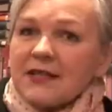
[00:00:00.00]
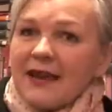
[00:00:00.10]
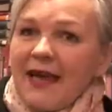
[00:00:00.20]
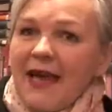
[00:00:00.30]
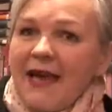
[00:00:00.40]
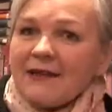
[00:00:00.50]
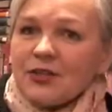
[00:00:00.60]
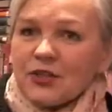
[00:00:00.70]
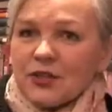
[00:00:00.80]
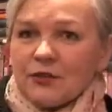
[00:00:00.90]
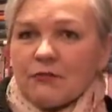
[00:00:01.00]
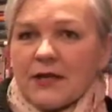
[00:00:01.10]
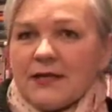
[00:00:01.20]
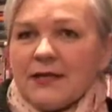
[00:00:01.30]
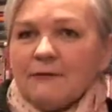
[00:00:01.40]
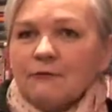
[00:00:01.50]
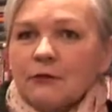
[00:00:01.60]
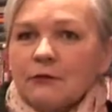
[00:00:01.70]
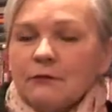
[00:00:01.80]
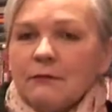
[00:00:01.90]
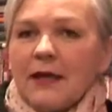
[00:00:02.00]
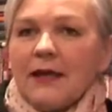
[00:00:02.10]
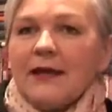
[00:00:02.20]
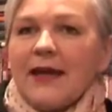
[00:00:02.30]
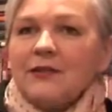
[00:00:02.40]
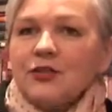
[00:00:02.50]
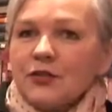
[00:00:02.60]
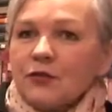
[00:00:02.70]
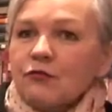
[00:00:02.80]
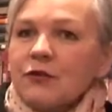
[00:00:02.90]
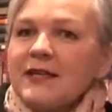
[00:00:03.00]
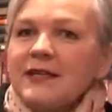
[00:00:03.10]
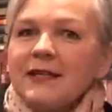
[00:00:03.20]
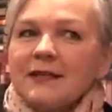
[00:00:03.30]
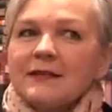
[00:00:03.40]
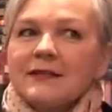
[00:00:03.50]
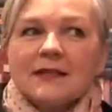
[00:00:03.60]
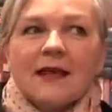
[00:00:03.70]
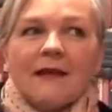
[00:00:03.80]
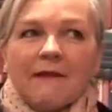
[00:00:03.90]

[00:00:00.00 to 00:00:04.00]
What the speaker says: and add to the reading room and add to the readings